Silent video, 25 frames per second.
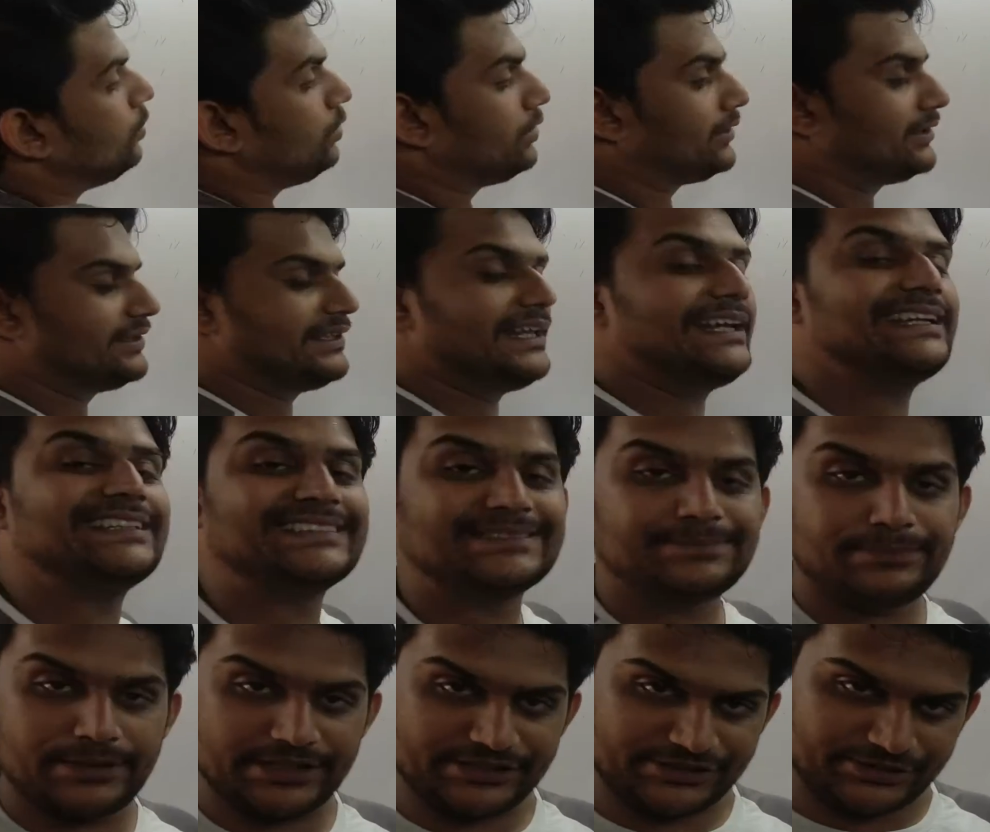over
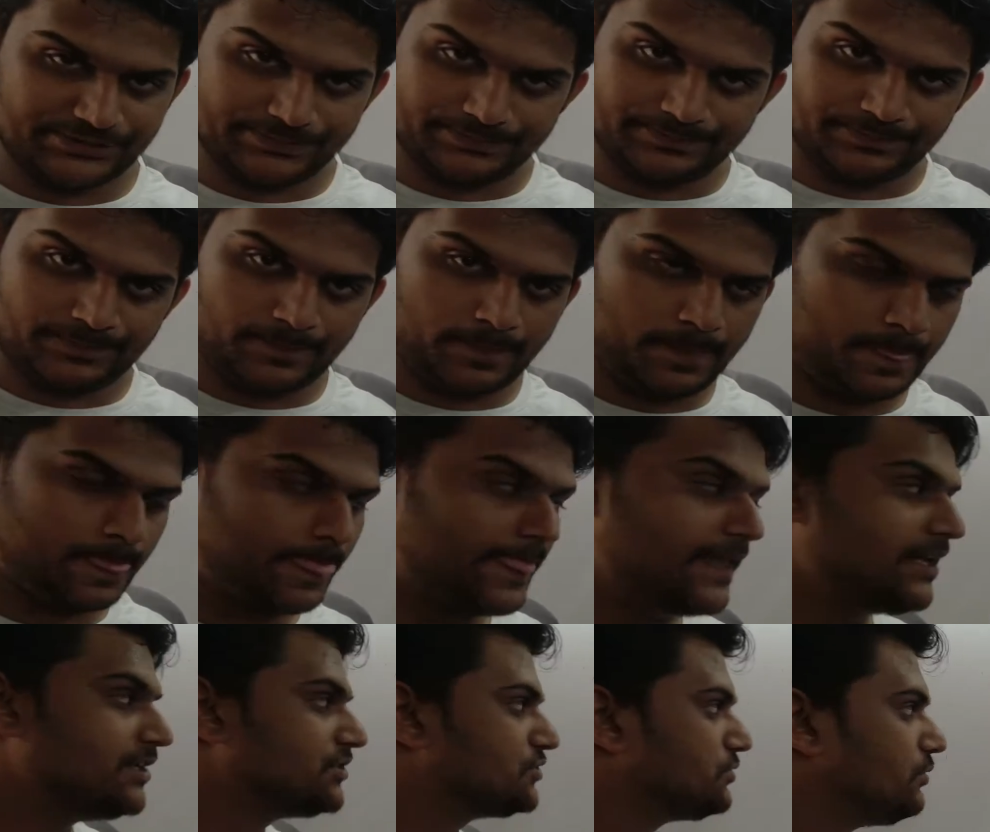takes place.
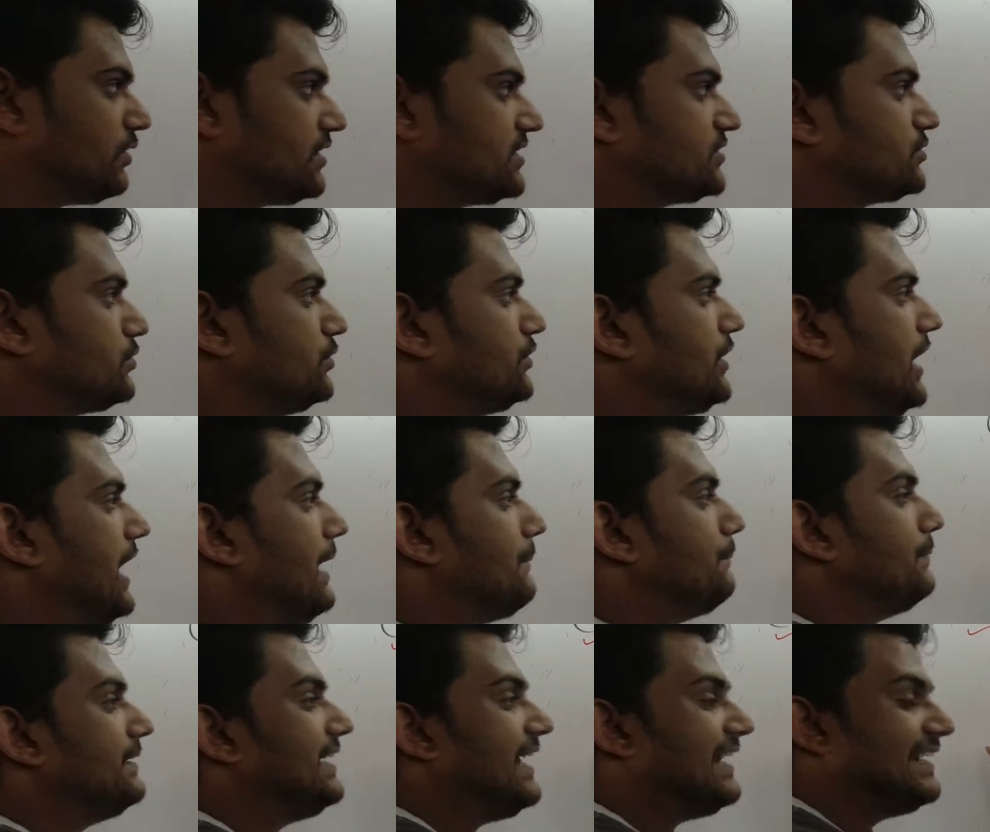So what is going to
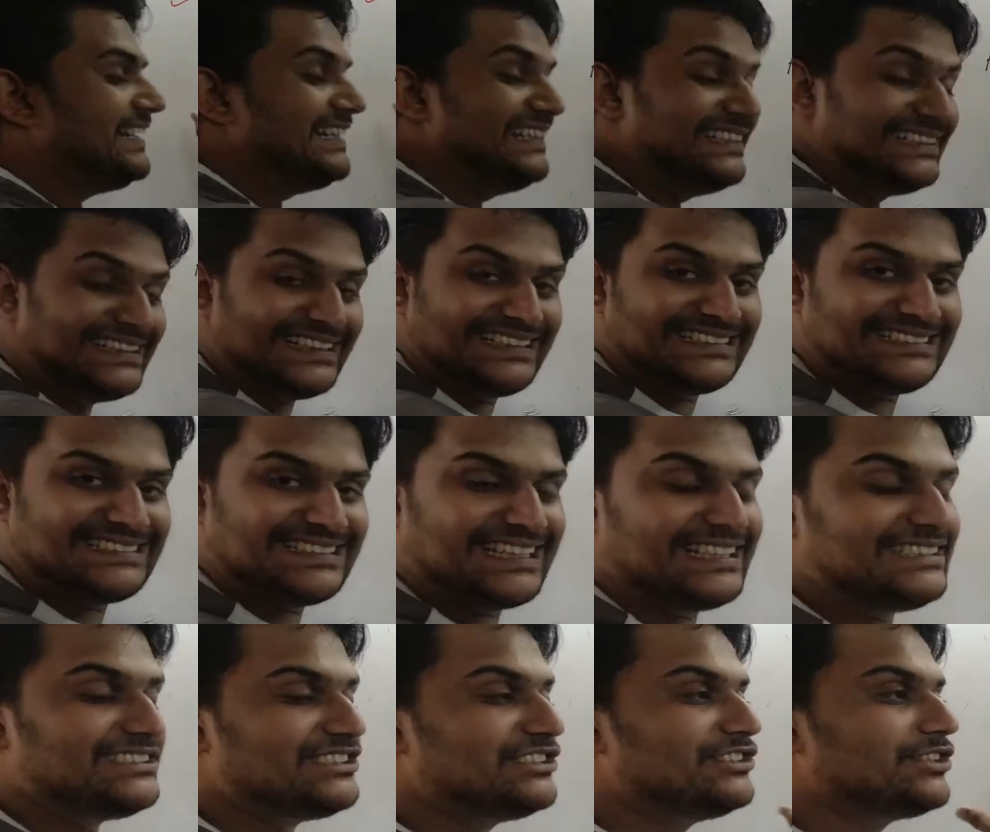happen? An
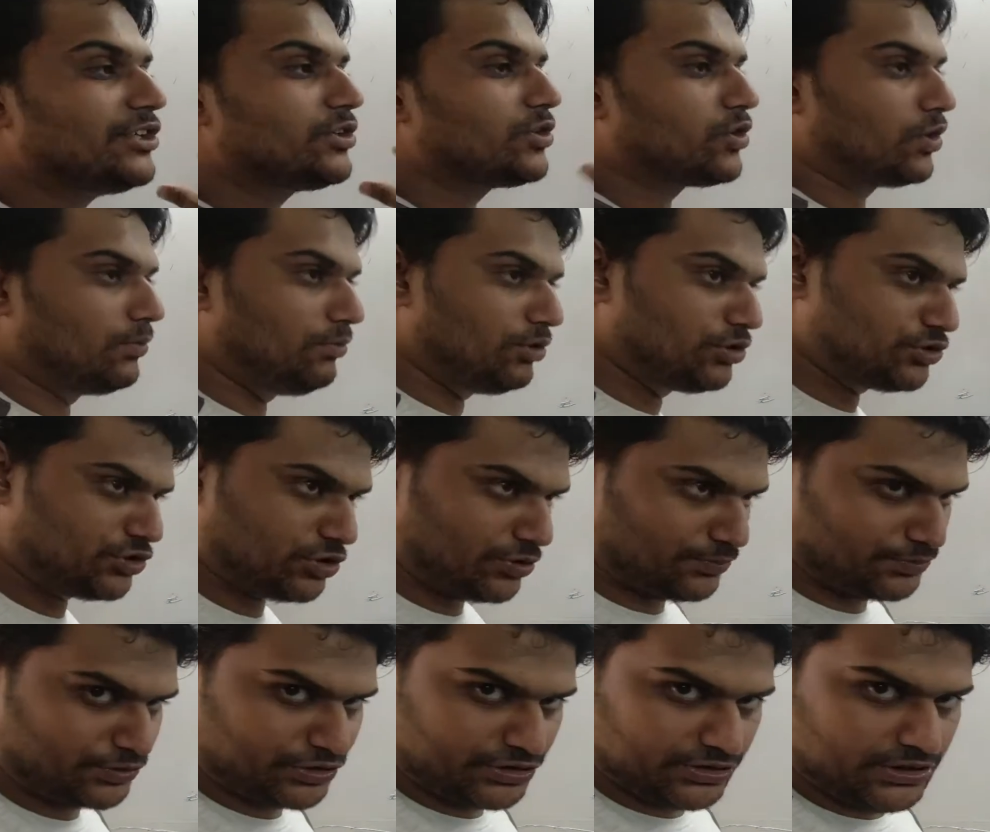interchange in the
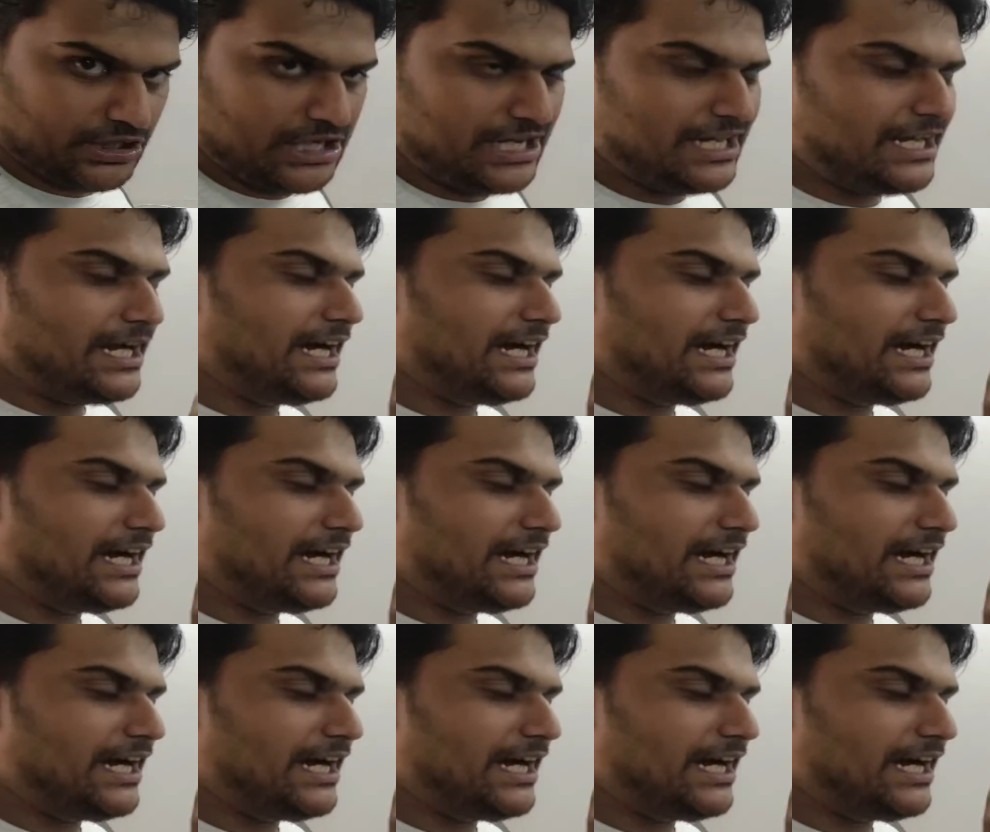chromosomes.